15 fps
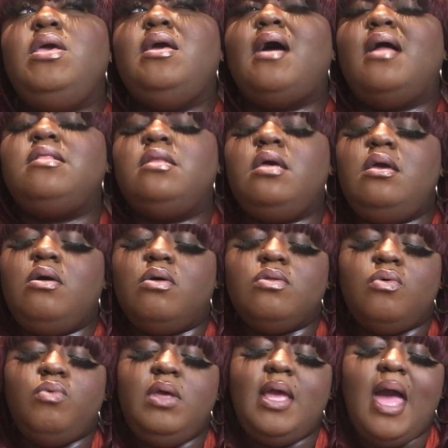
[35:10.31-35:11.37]
week, I think, or
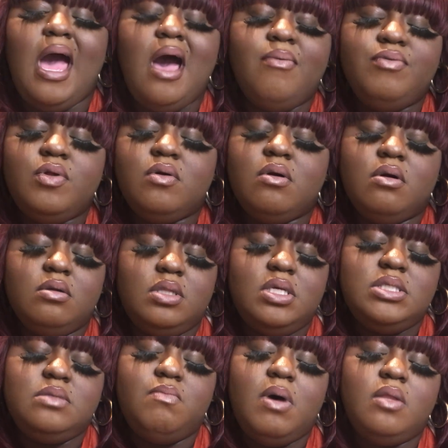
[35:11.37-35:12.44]
the week after, or
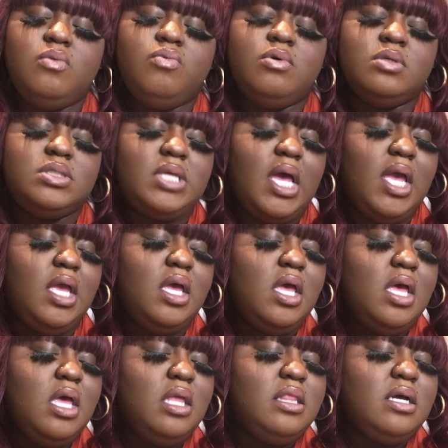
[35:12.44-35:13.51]
this month, we'll say
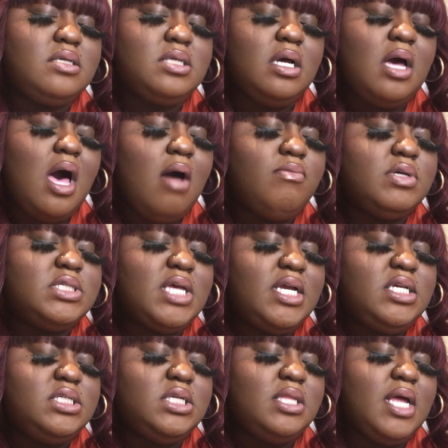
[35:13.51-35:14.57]
there's a
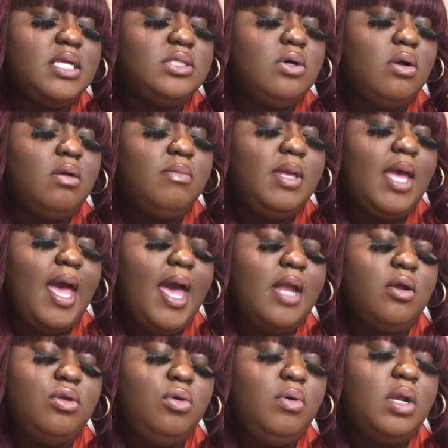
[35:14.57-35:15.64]
conversation that's going to be
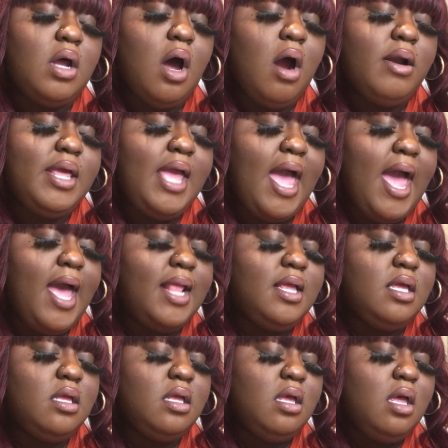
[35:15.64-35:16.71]
had, or you could have already
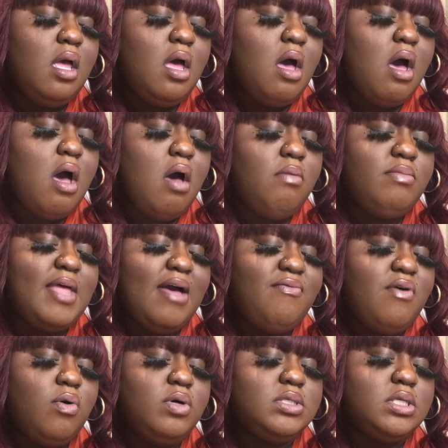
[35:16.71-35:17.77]
had it. Um,
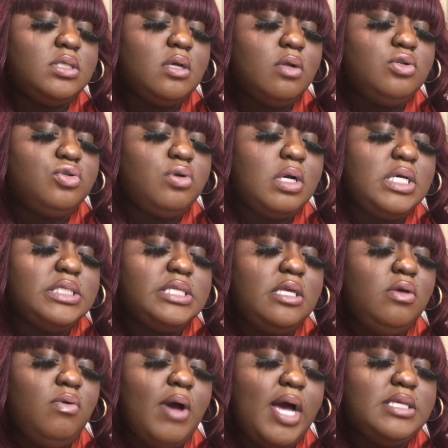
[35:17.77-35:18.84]
that focuses on trust
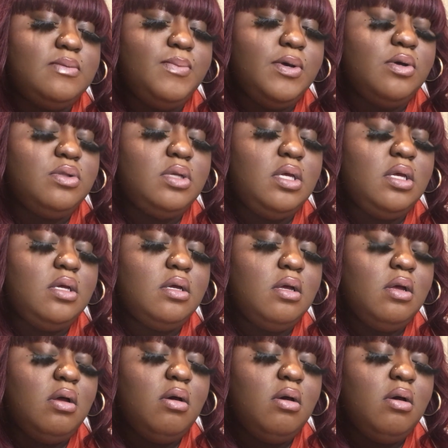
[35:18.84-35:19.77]
and you guys building